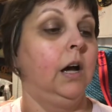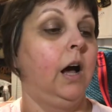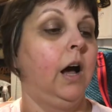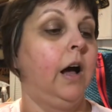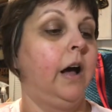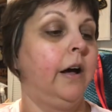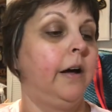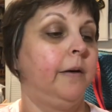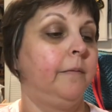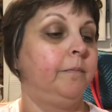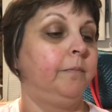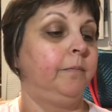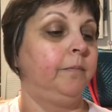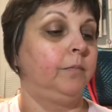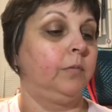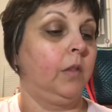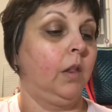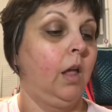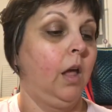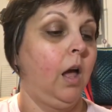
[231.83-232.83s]
Um,
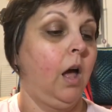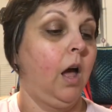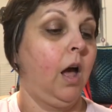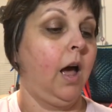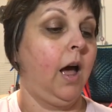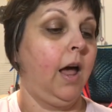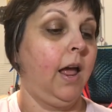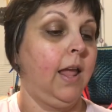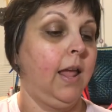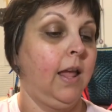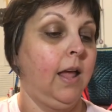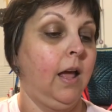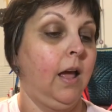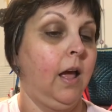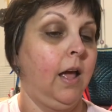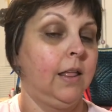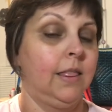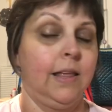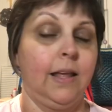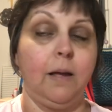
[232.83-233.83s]
I,
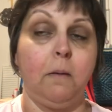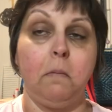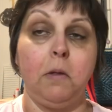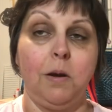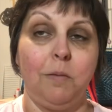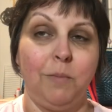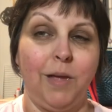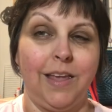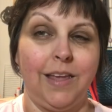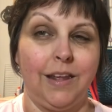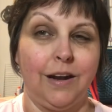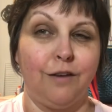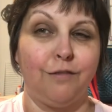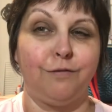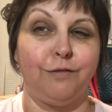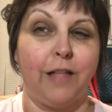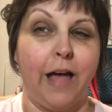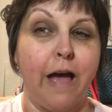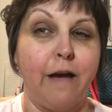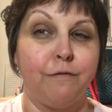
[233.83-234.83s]
I think I'm going to make it a
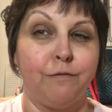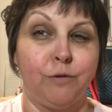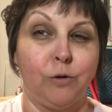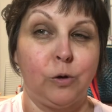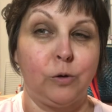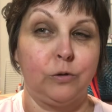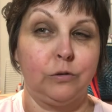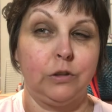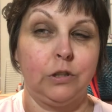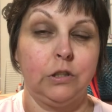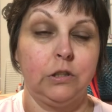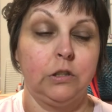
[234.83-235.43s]
flat fold